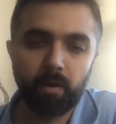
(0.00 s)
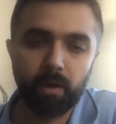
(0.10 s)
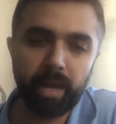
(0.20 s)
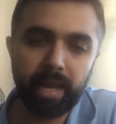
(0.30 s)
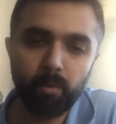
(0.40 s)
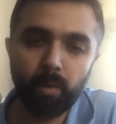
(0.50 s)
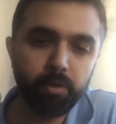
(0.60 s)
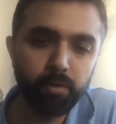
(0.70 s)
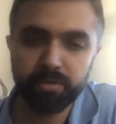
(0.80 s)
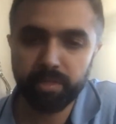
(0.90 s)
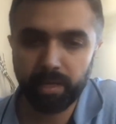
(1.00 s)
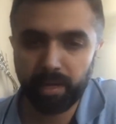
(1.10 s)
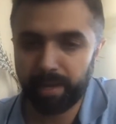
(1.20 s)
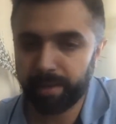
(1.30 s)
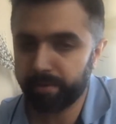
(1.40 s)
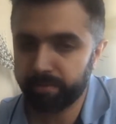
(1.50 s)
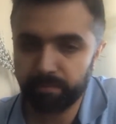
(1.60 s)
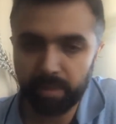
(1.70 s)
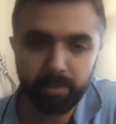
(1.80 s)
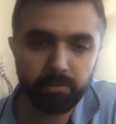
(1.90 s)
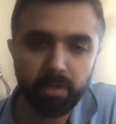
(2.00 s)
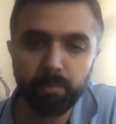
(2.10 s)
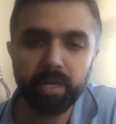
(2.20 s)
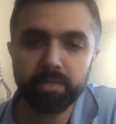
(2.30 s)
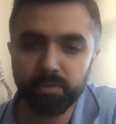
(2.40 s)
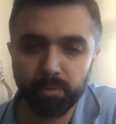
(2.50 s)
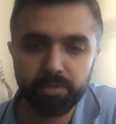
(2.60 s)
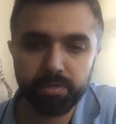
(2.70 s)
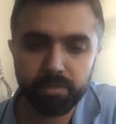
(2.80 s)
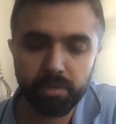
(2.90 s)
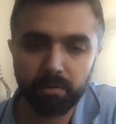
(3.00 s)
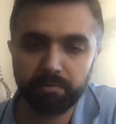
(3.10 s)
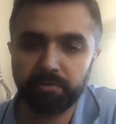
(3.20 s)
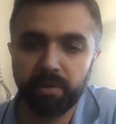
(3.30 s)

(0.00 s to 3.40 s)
or anyone using like maybe 3+ sources of